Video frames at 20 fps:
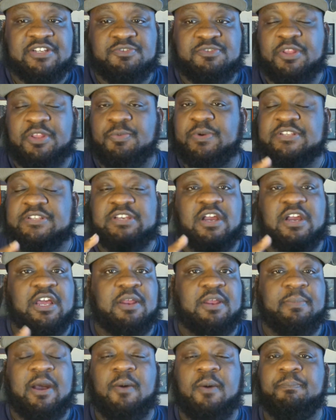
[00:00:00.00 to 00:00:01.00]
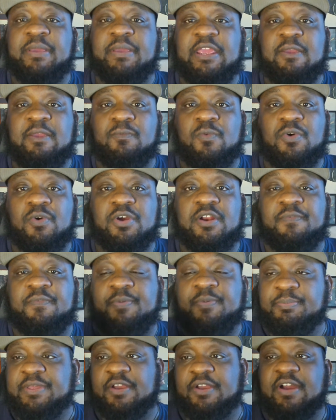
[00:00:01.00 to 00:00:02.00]
whether we're talking about Pete Warner from
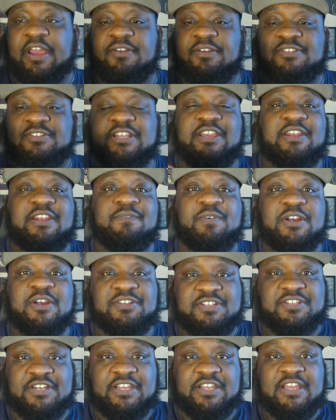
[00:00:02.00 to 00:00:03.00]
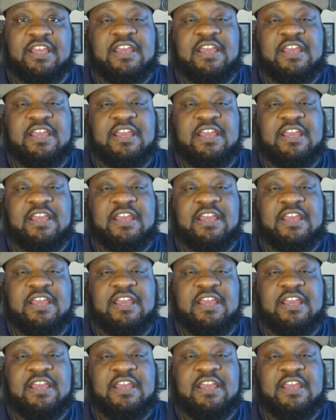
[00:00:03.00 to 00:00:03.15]
The Ohio State University.